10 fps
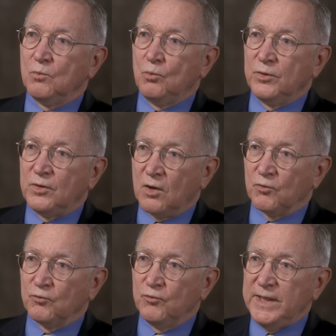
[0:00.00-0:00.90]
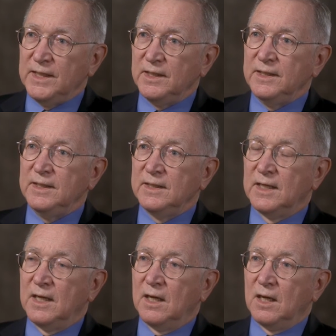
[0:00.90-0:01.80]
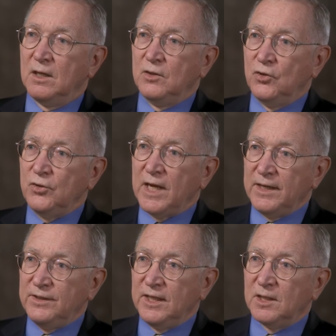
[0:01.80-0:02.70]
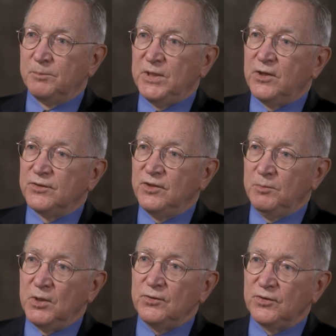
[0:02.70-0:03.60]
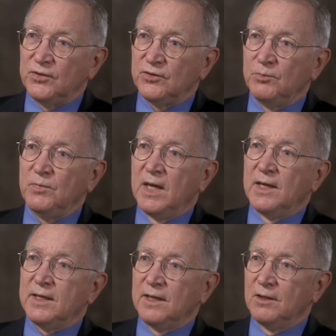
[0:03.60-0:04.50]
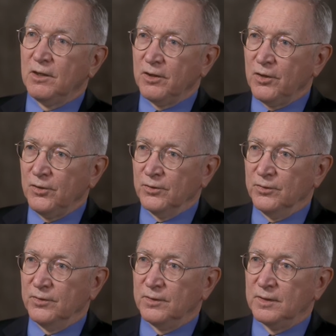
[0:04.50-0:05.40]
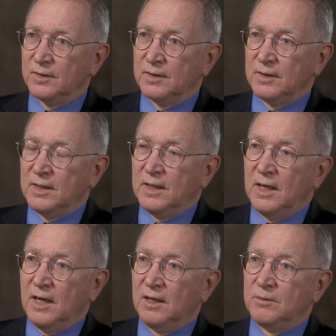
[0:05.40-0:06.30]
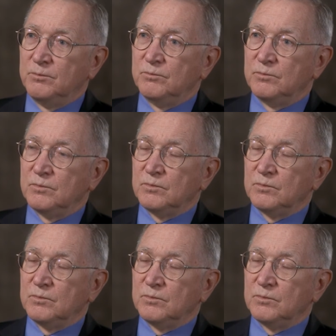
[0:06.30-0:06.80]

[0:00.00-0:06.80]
was a really good idea because the immune system can learn. Um,